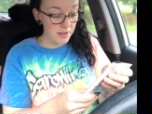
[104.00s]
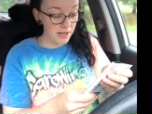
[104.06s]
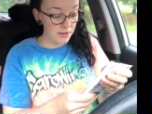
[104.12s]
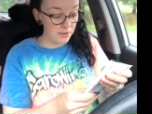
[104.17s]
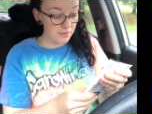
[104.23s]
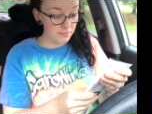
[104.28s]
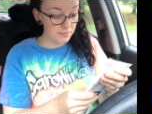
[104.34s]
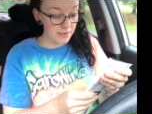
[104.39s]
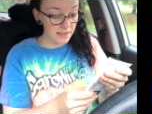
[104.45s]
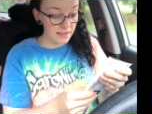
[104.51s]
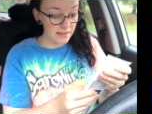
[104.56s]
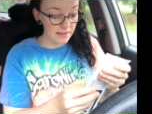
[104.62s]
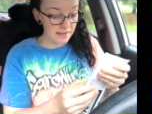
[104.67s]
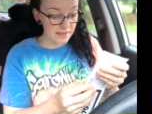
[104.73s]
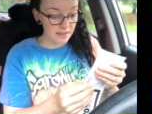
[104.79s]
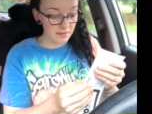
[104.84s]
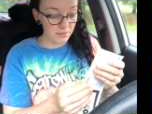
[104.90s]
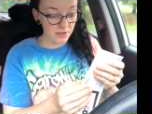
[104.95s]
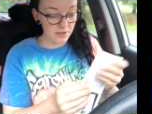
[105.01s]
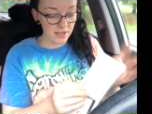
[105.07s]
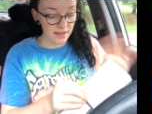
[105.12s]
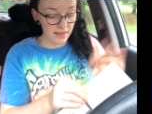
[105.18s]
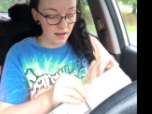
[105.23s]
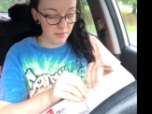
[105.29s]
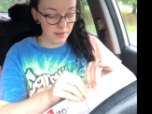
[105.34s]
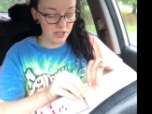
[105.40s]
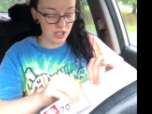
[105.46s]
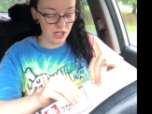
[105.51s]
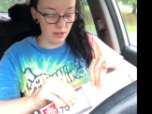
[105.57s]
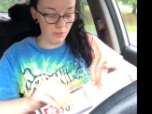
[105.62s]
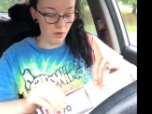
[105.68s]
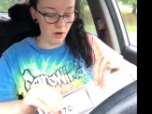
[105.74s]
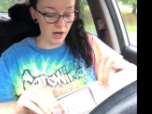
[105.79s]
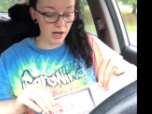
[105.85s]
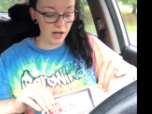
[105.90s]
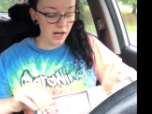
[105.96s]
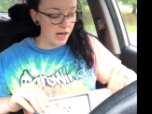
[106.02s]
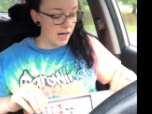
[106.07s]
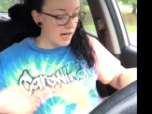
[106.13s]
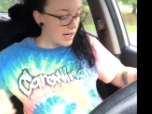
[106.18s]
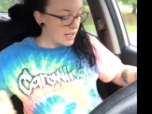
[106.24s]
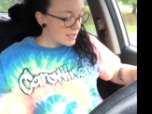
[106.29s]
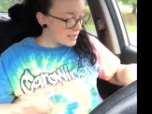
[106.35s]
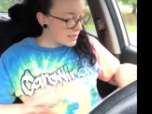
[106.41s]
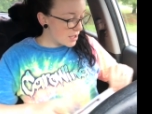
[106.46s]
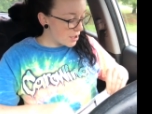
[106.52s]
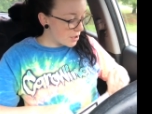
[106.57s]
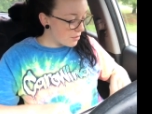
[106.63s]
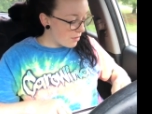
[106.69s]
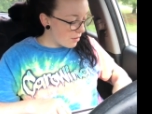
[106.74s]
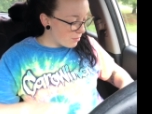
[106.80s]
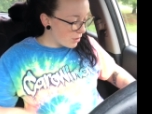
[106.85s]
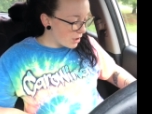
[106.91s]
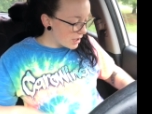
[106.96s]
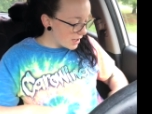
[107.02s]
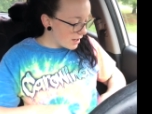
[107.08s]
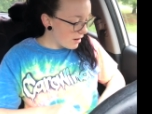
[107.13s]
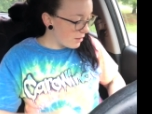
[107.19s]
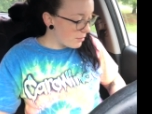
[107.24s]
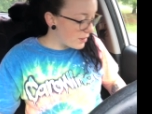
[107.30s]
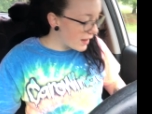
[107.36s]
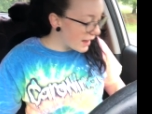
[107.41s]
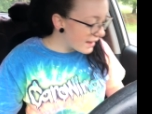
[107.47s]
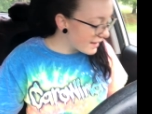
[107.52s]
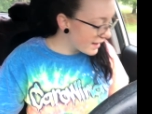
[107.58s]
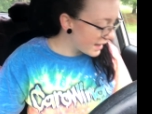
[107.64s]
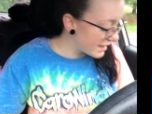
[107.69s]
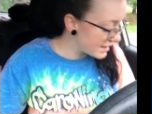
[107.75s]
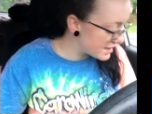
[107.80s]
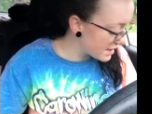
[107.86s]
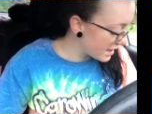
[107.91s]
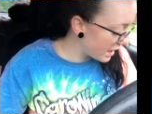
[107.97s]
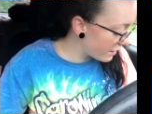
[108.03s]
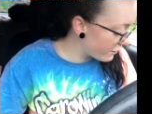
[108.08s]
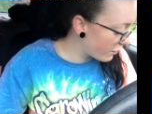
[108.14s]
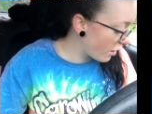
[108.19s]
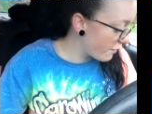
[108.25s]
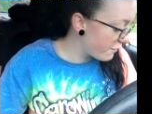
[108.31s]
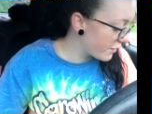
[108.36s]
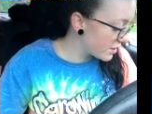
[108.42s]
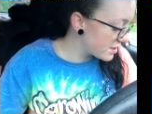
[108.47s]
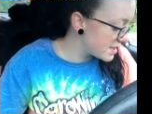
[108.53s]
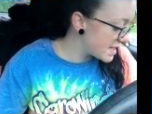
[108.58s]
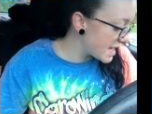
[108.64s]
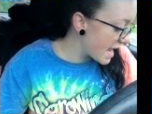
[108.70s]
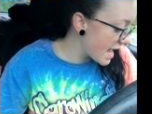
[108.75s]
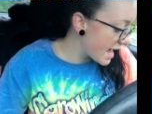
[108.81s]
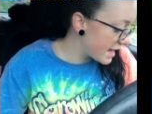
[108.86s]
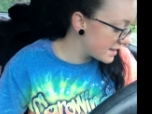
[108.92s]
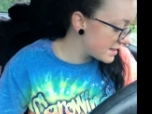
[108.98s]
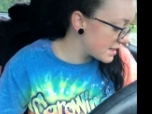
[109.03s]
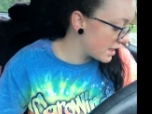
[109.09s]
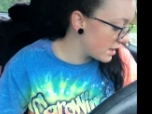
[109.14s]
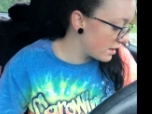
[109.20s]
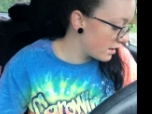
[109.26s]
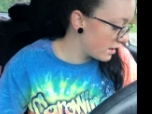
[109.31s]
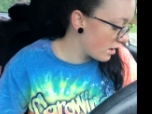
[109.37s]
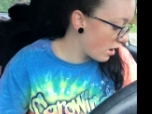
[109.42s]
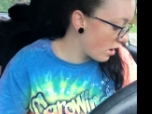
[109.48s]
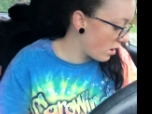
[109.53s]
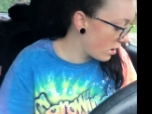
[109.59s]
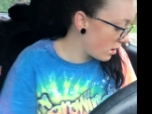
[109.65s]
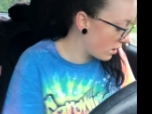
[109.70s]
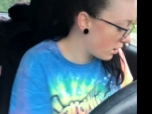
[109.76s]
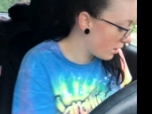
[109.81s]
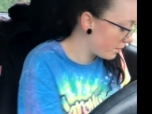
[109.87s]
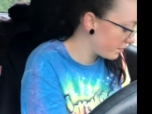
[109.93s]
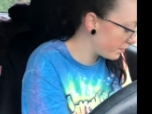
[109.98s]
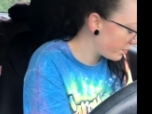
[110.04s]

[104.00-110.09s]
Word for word: but I don't really listen to music that much anymore. So I'm working on a playlist like for our first dance and our